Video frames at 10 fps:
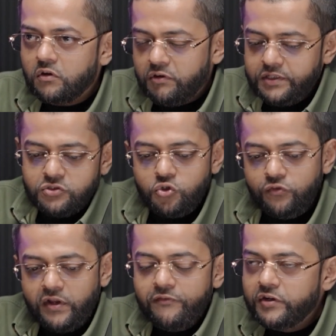right? So you've
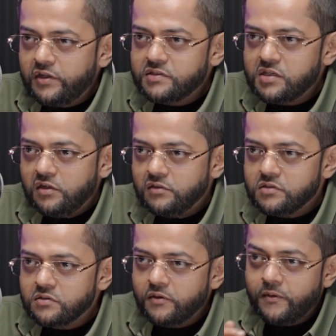never done
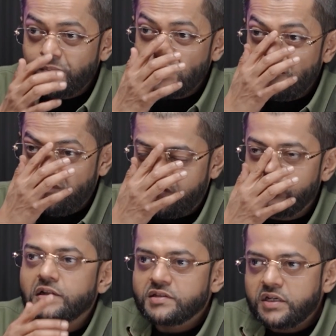sales, but
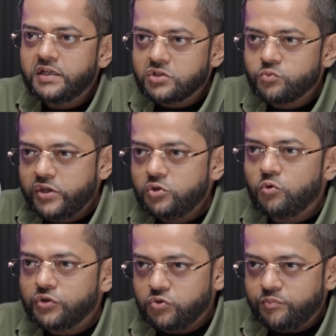real estate is where you
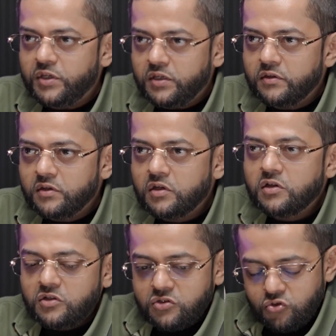want to be.
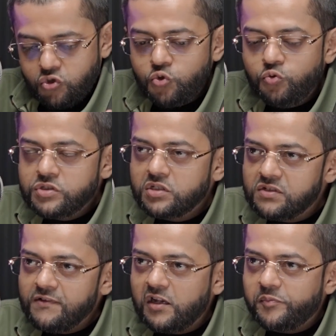So choose the
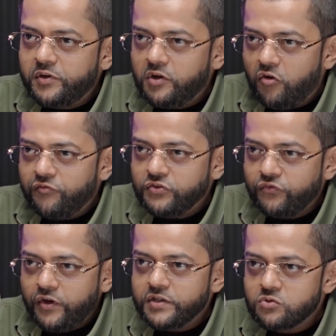developer office
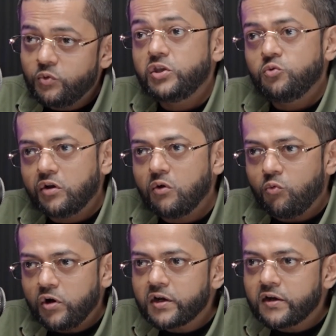first where you want to
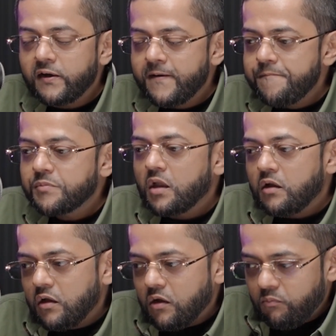work,
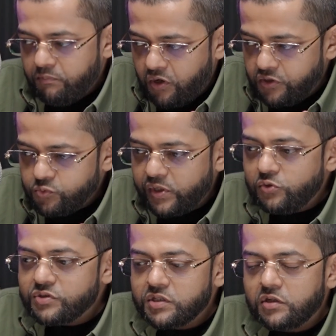because when you
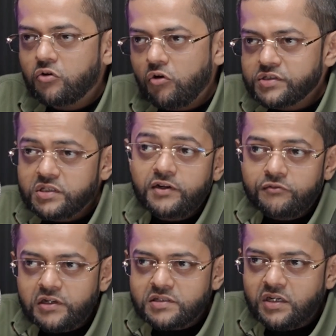sit across that
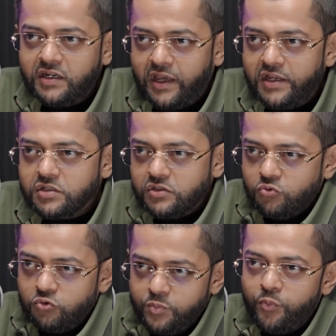real estate agent
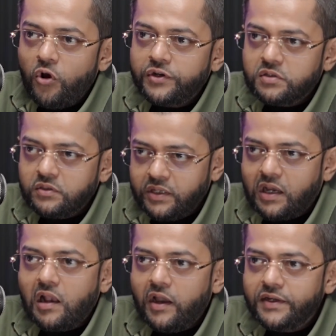who's brought the
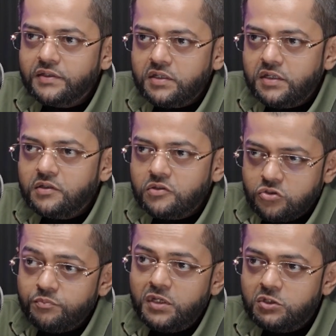client in to
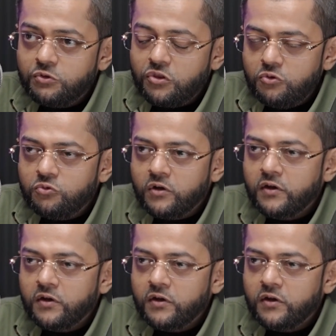meet with you,